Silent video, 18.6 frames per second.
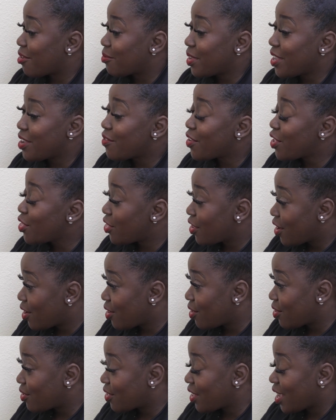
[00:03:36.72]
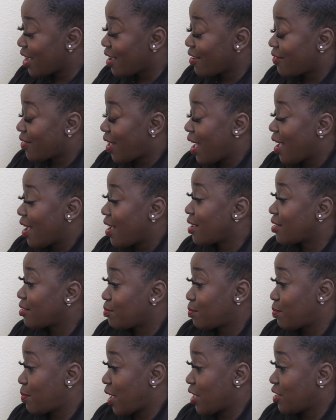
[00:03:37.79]
Even though
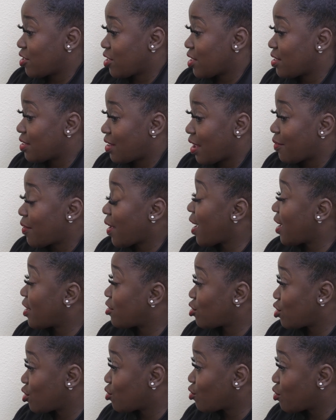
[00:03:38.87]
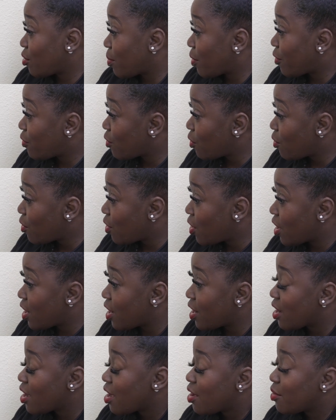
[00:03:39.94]
patients have had children
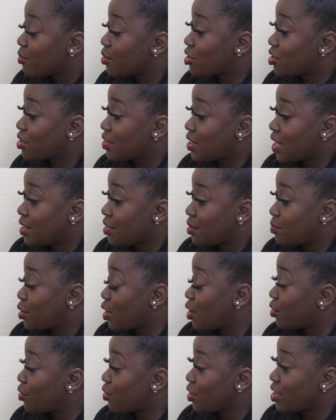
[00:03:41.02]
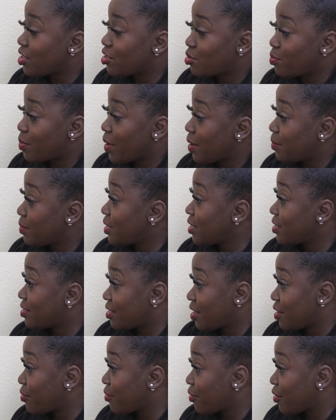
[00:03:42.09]
before, we just let them know each baby is
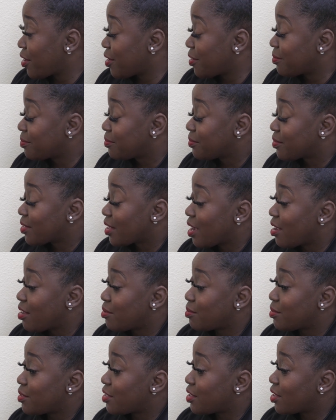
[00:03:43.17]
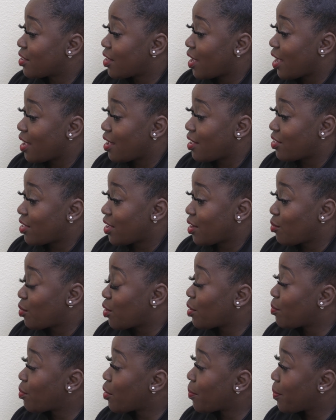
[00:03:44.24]
different, so that they
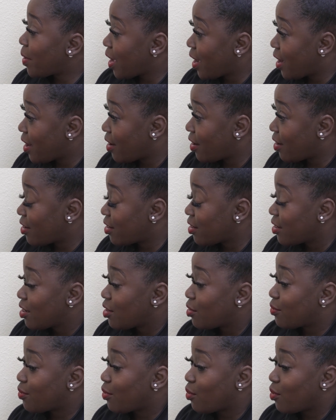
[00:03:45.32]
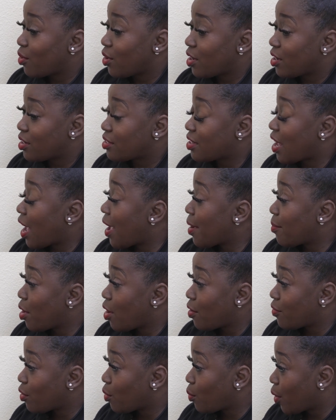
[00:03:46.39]
want to prepare for time
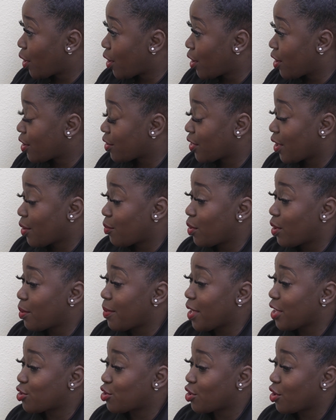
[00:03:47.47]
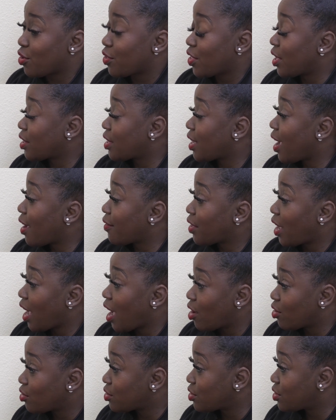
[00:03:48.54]
off of work. They want to make sure that they have the
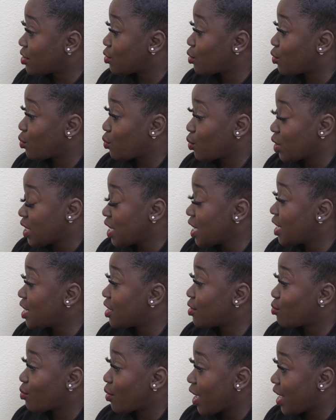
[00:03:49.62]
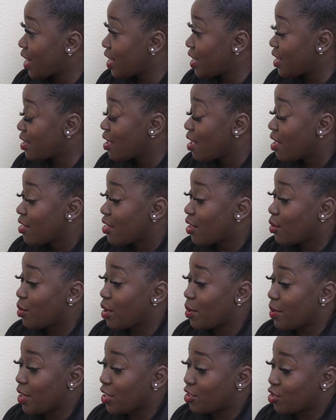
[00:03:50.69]
house clean and ready. They want
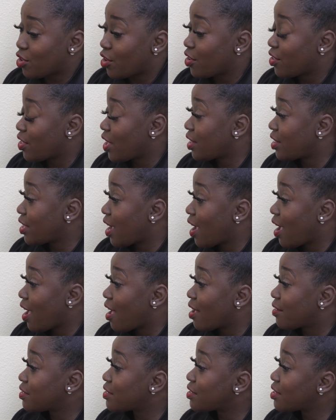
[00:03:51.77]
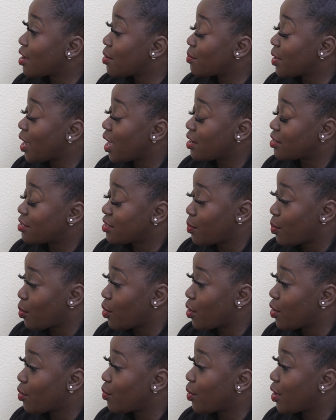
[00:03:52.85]
to make sure that they have some kind of
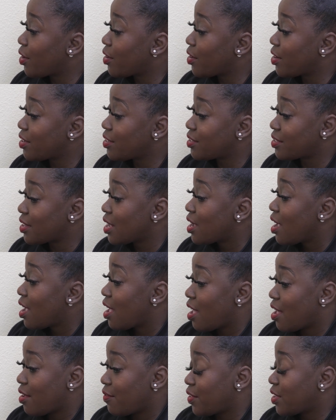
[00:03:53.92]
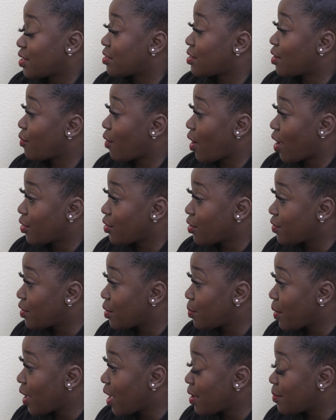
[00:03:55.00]
support, whereas if it's the father of the
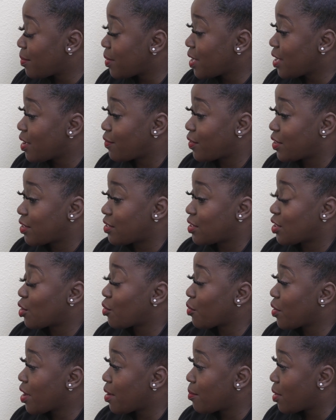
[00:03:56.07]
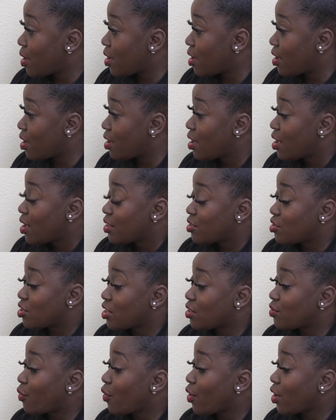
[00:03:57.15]
baby, if it's the grandma,
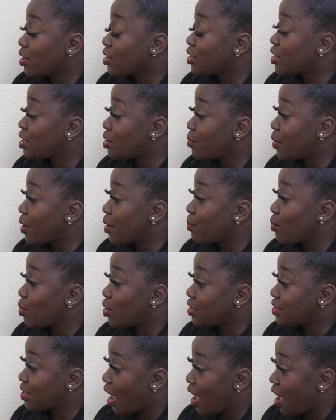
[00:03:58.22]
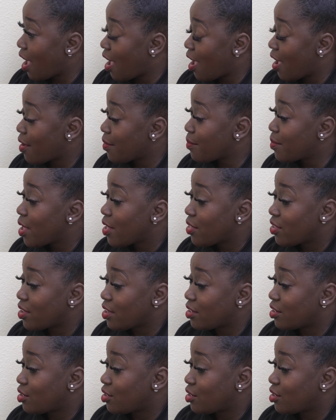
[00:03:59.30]
just for a little bit more time than